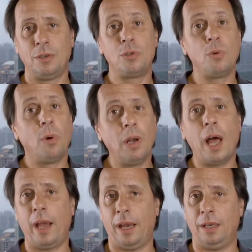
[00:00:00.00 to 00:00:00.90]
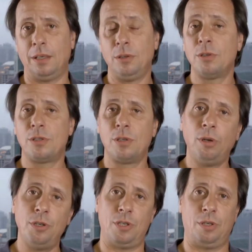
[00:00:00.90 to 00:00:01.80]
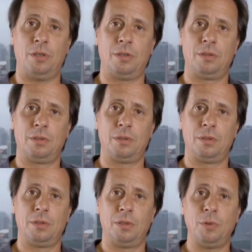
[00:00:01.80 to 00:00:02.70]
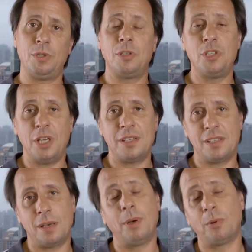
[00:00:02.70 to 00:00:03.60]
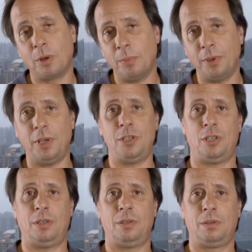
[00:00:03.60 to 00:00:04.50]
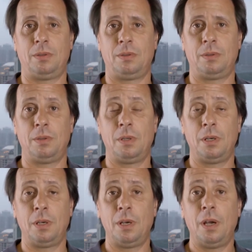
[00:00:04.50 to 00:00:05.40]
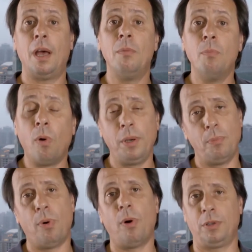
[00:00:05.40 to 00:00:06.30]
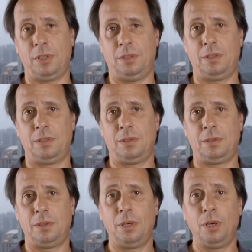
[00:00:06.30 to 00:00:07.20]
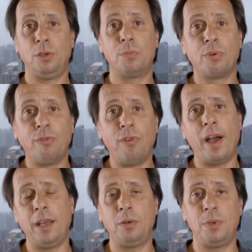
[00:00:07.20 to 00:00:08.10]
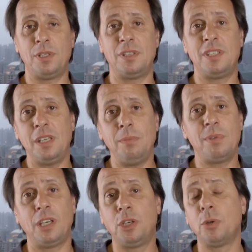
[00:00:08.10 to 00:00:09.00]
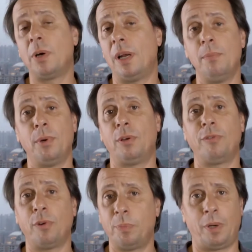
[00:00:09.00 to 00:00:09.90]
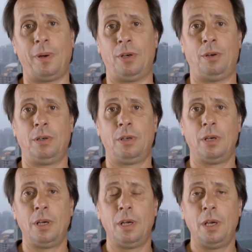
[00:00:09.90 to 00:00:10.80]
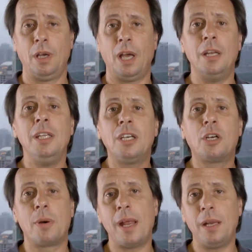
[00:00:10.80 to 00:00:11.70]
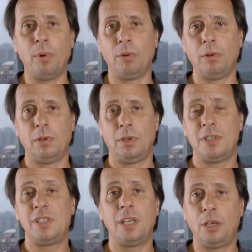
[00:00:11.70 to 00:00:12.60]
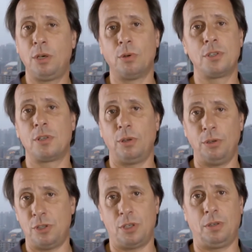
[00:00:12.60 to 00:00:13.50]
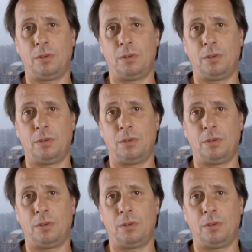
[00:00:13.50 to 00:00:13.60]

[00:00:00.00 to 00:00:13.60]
to align your solution with a GSMA recommendation. And more important, you provide with a SIM secure element of operator an incredible secure solution.